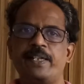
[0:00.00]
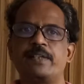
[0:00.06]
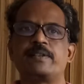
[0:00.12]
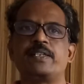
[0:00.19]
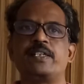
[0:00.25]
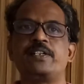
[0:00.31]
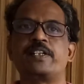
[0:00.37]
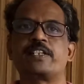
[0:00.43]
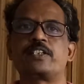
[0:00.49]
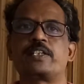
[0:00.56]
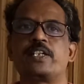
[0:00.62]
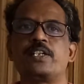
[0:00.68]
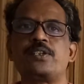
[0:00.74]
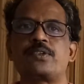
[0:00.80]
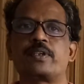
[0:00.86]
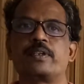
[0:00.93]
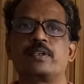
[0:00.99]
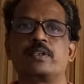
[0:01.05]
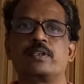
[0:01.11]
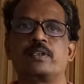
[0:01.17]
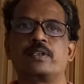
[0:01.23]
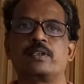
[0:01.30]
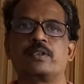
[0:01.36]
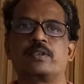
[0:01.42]
doesn't exist.
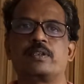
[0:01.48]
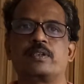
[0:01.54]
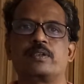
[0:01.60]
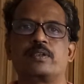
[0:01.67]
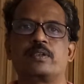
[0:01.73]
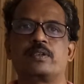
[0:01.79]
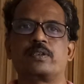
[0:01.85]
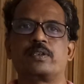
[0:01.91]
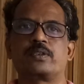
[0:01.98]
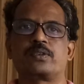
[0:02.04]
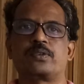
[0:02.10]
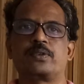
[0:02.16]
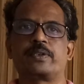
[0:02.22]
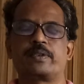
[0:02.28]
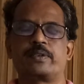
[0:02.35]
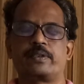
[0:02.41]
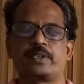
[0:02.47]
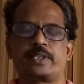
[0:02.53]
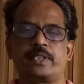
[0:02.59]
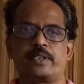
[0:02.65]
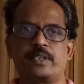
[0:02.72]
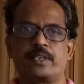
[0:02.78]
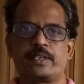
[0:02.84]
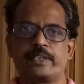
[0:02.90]
So
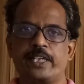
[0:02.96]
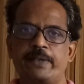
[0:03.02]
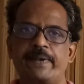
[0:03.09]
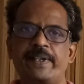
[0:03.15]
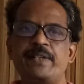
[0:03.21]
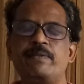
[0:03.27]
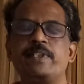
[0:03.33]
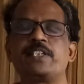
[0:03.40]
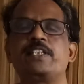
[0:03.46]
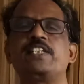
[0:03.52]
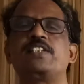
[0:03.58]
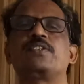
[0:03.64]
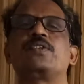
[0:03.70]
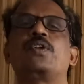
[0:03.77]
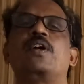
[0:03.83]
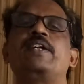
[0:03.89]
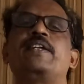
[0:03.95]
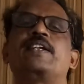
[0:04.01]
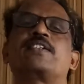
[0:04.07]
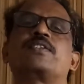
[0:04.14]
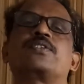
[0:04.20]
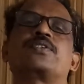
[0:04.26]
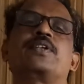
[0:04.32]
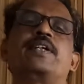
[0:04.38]
event which is not
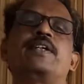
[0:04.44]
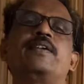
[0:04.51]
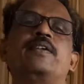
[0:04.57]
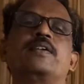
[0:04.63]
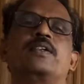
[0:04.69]
existing,